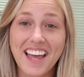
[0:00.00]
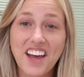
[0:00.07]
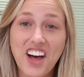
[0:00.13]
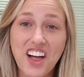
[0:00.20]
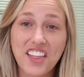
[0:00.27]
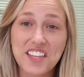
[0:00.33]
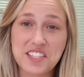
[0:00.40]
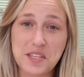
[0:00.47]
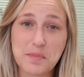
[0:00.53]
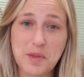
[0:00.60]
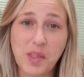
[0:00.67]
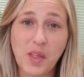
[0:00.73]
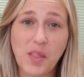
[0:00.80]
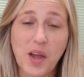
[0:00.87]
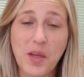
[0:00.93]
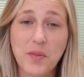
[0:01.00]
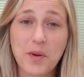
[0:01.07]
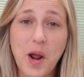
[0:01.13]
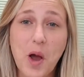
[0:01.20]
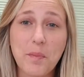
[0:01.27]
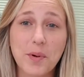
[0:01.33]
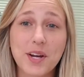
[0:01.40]
all, it's Libby the
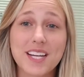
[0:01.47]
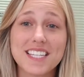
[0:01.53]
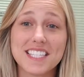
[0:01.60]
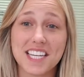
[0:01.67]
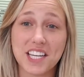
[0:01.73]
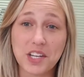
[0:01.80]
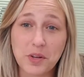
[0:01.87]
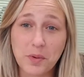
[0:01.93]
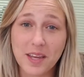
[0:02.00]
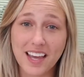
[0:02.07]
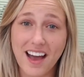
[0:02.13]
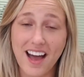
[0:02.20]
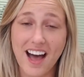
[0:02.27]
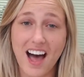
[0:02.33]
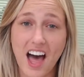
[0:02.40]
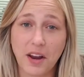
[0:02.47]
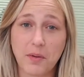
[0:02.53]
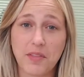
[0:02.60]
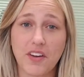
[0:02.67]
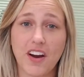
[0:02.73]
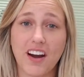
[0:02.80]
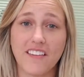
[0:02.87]
Landlord Helper continuing on
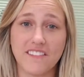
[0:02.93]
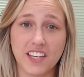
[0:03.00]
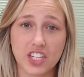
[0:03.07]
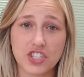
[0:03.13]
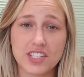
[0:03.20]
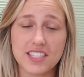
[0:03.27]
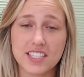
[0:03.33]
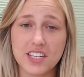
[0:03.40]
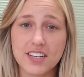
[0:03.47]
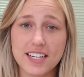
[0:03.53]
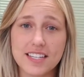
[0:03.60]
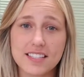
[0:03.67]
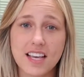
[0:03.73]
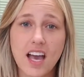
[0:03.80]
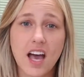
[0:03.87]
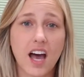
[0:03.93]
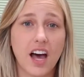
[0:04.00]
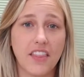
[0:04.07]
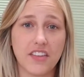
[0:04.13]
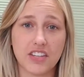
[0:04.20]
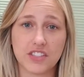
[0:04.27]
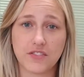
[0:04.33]
with our eviction series.
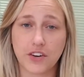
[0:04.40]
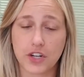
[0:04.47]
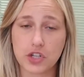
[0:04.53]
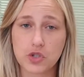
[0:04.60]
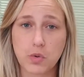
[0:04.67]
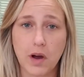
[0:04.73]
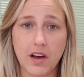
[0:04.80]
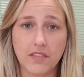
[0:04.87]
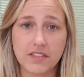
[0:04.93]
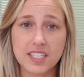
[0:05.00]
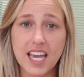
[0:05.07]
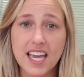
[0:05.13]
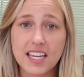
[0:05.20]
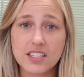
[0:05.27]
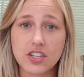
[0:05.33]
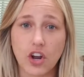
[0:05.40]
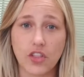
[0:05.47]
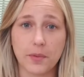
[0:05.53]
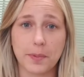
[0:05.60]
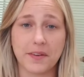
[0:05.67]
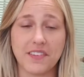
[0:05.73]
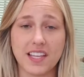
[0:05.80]
Uh, these first 12 days are
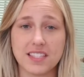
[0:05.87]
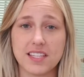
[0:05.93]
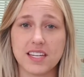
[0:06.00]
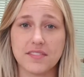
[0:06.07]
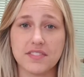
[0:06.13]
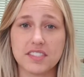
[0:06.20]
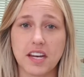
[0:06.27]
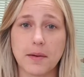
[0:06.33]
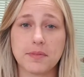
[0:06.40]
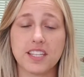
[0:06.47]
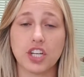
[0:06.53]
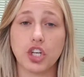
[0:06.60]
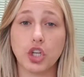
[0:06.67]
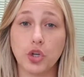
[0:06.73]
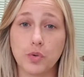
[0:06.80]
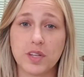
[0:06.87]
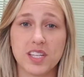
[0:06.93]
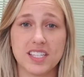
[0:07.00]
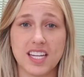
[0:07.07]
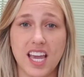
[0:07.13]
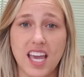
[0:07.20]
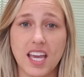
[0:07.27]
the preventative steps that you
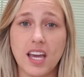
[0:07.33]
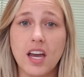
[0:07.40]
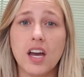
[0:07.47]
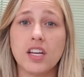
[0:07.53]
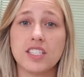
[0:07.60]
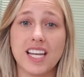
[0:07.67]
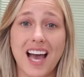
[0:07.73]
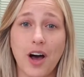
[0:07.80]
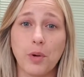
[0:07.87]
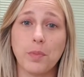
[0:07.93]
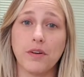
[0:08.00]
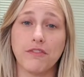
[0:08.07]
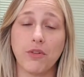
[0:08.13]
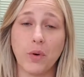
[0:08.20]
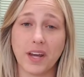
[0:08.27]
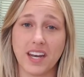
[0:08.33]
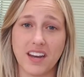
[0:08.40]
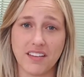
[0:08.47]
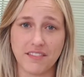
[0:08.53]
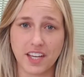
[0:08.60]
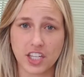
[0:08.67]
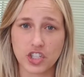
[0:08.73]
can take to help avoid
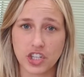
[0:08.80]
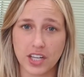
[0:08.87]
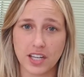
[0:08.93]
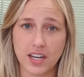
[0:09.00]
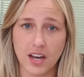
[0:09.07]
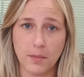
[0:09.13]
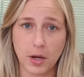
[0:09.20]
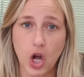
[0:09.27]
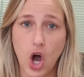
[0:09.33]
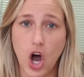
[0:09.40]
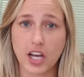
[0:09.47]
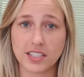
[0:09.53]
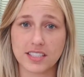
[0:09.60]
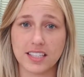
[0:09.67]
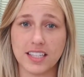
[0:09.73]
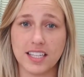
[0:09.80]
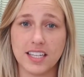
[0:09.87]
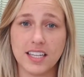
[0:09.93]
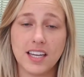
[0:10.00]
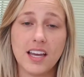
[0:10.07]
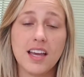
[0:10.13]
an eviction, um, costly